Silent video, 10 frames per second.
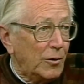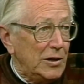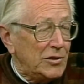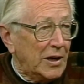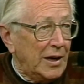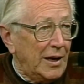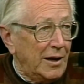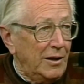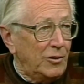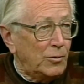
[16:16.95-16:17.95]
Crazy
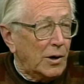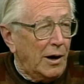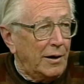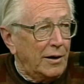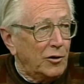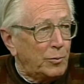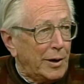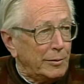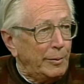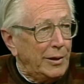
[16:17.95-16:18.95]
Cat is regarded as
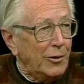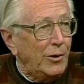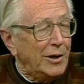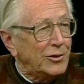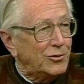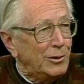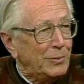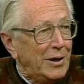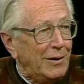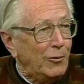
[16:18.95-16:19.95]
probably the greatest
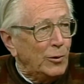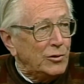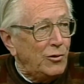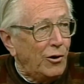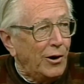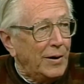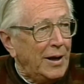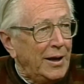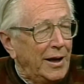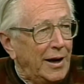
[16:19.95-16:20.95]
strip that ever was
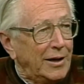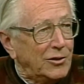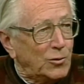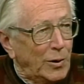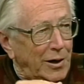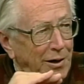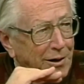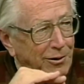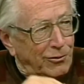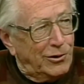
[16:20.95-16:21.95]
drawn, and I just wanted
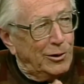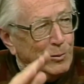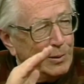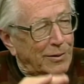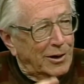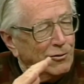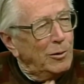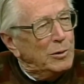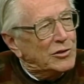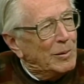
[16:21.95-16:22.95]
to
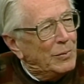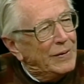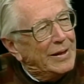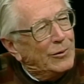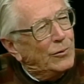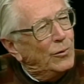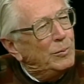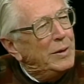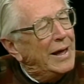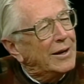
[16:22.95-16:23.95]
contribute something that
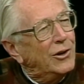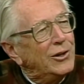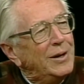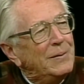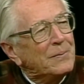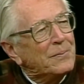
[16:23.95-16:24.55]
would be that good.